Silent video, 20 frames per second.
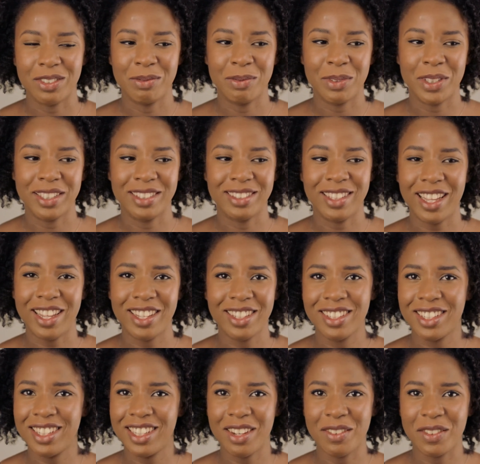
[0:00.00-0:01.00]
but they
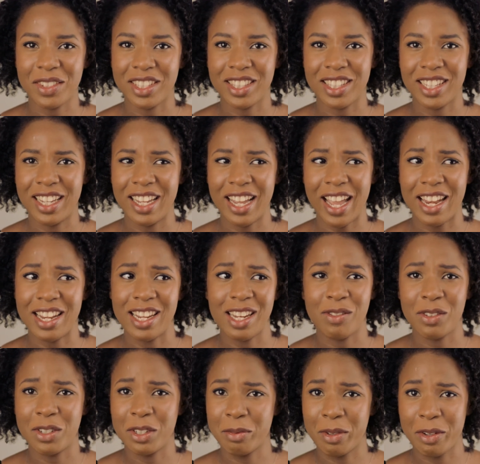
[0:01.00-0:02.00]
couldn't eat everything and neither
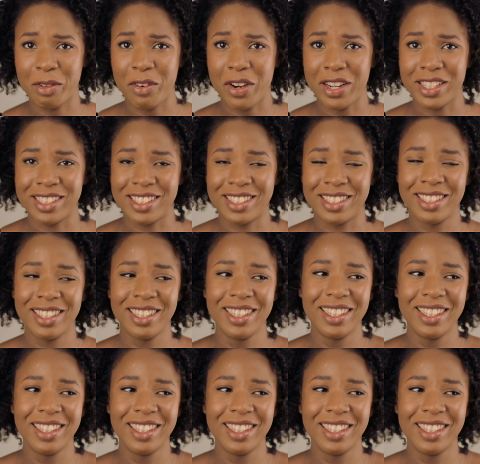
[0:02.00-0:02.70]
could my friends.